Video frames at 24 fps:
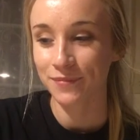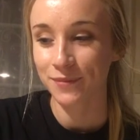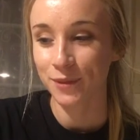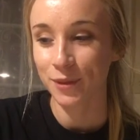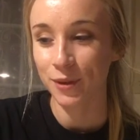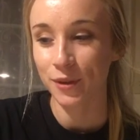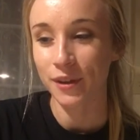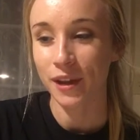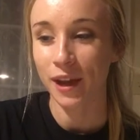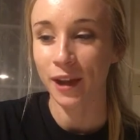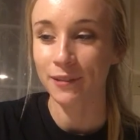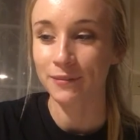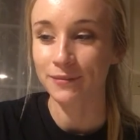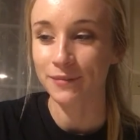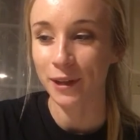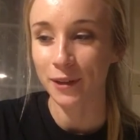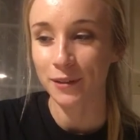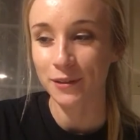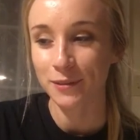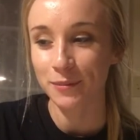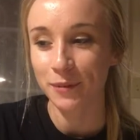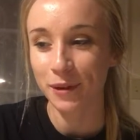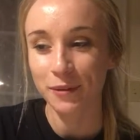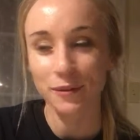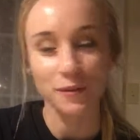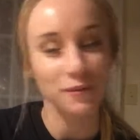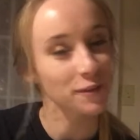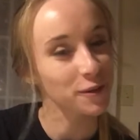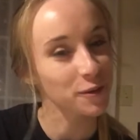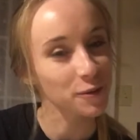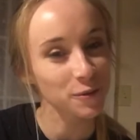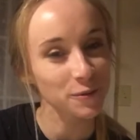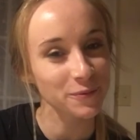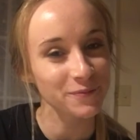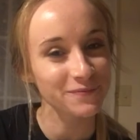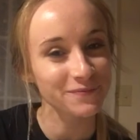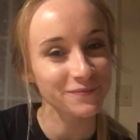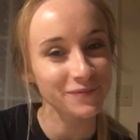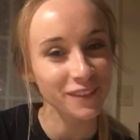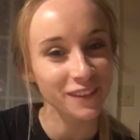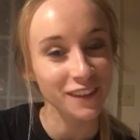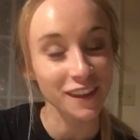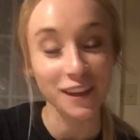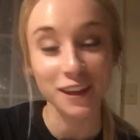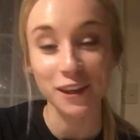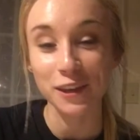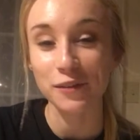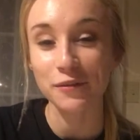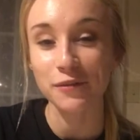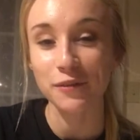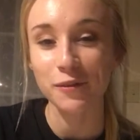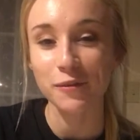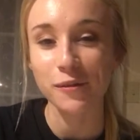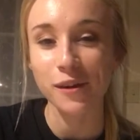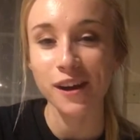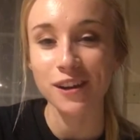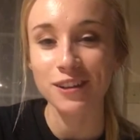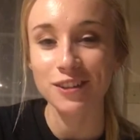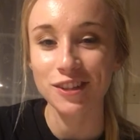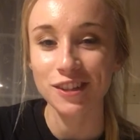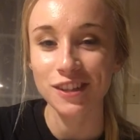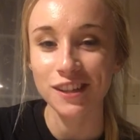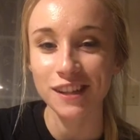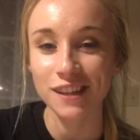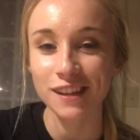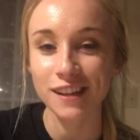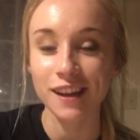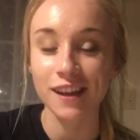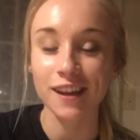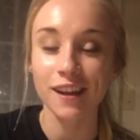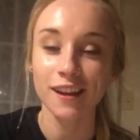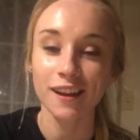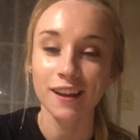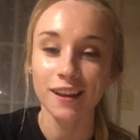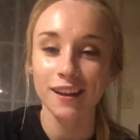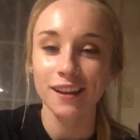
So yeah, that was my review. Thank you for watching.